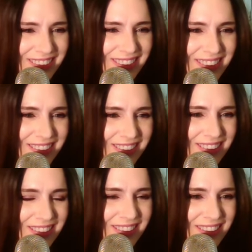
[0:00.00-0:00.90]

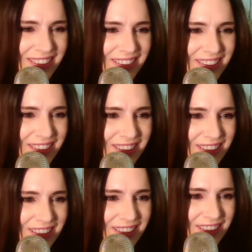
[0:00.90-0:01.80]

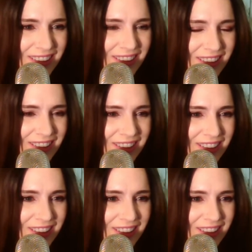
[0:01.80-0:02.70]

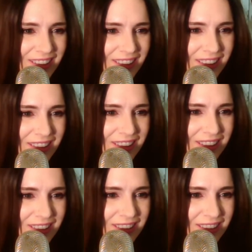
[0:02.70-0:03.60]

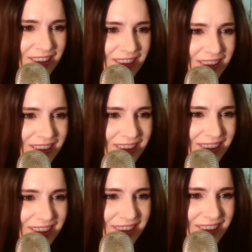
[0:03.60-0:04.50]

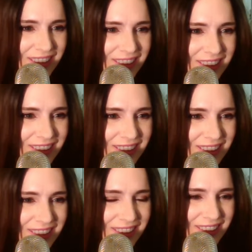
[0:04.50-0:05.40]

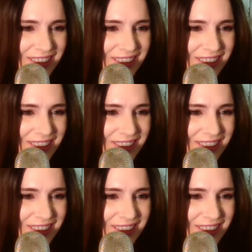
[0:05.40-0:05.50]
This person isn't speaking.